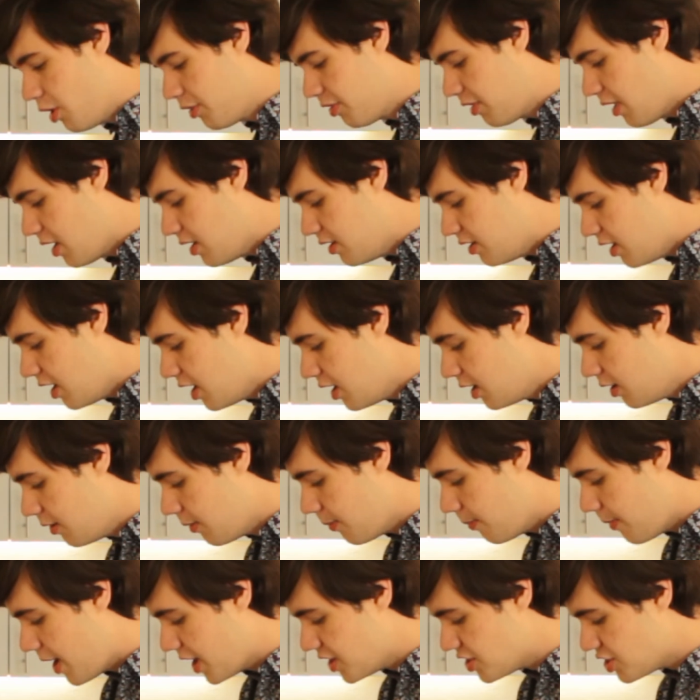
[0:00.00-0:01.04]
what they
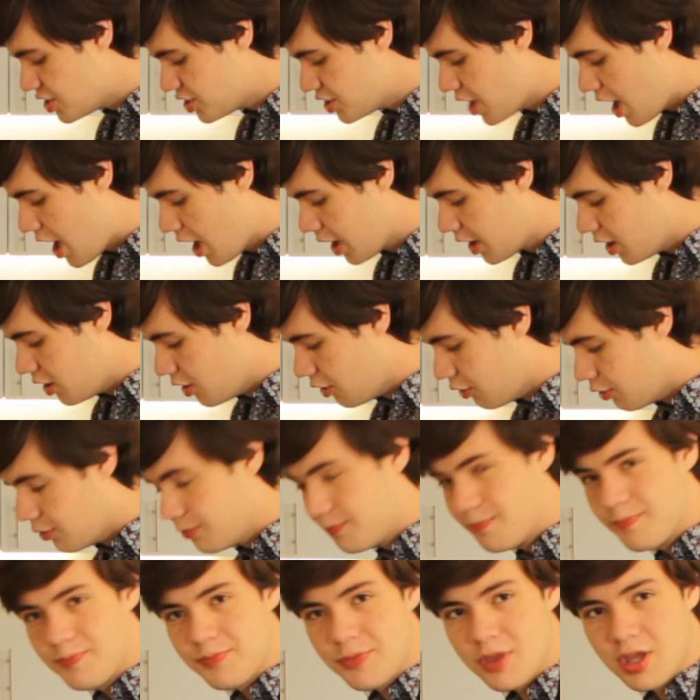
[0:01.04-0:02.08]
did might shock you.
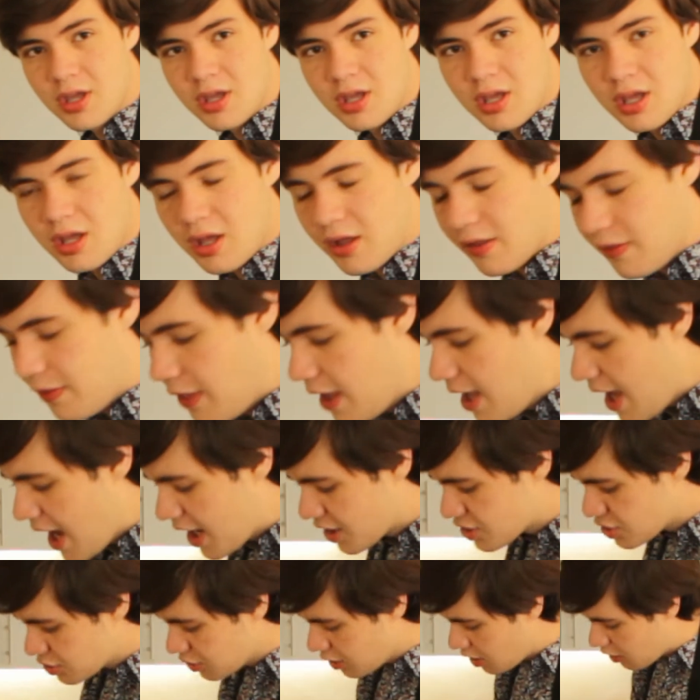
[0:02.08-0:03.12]
They
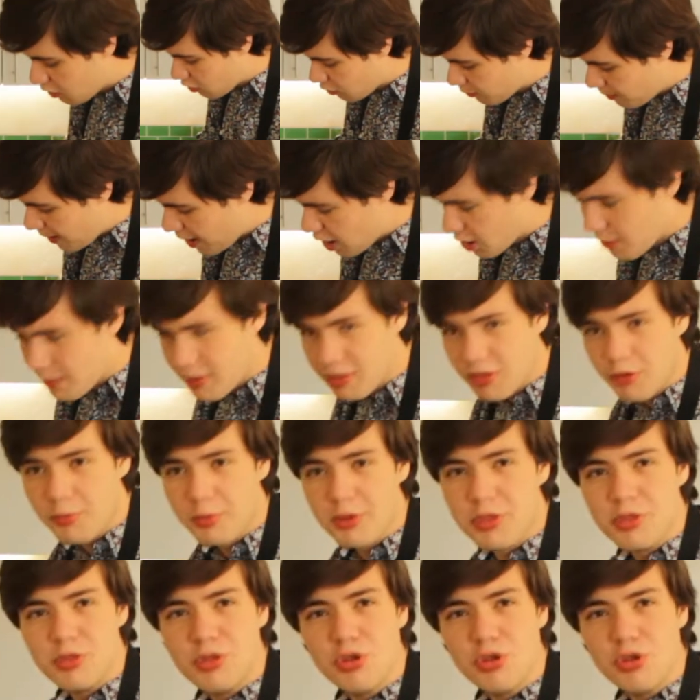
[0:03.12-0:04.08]
actually experimented with